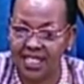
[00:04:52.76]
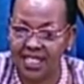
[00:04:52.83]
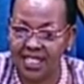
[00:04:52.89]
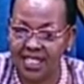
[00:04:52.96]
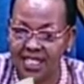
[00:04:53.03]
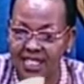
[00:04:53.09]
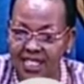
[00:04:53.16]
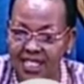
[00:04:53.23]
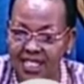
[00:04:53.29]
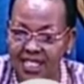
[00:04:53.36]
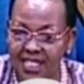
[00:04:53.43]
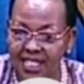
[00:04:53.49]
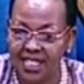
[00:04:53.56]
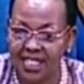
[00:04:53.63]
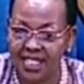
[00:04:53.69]

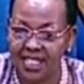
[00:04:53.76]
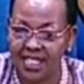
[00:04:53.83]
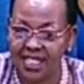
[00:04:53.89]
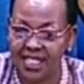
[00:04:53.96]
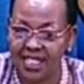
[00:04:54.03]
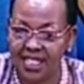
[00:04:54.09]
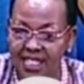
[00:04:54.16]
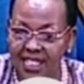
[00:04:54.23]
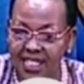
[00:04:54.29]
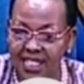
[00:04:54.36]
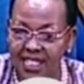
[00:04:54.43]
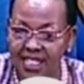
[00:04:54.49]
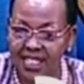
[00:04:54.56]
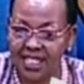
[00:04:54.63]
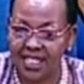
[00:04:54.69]

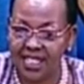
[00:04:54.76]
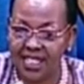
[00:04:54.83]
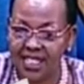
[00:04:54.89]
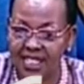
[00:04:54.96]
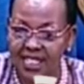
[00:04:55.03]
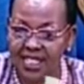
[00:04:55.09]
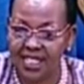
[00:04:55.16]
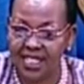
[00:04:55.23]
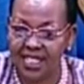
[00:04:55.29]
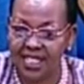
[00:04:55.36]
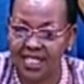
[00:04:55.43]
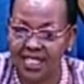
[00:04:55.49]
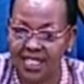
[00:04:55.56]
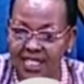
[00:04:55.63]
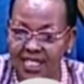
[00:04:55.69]

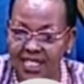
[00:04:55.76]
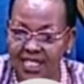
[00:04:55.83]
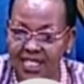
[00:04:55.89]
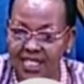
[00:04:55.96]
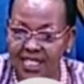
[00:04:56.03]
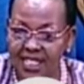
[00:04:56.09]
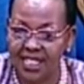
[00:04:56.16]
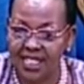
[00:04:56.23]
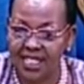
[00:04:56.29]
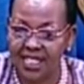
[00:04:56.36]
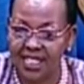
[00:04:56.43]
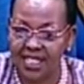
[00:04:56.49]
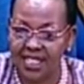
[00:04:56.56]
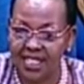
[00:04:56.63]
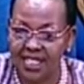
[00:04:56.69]

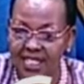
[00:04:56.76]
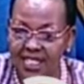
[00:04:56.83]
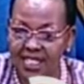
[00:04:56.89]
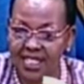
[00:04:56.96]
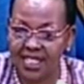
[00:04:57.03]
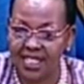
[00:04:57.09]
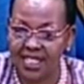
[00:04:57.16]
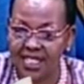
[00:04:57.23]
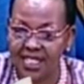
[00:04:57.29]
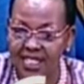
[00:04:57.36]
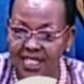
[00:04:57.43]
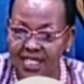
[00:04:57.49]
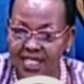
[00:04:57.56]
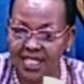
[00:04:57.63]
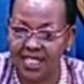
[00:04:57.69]

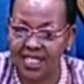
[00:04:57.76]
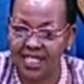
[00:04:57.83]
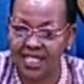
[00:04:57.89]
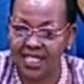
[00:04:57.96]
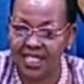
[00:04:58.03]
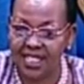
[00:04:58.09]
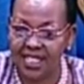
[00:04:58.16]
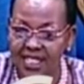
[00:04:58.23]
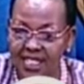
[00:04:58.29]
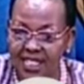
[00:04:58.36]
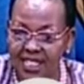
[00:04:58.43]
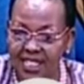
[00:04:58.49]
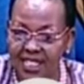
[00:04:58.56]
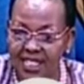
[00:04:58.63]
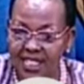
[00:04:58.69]

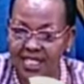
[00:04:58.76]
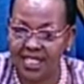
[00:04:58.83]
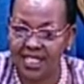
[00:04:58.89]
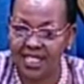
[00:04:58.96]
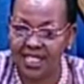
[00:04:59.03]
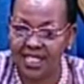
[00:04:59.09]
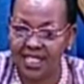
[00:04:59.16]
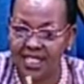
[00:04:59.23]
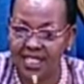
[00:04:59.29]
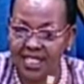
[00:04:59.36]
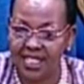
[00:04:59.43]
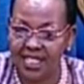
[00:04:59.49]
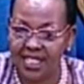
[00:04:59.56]
(silence)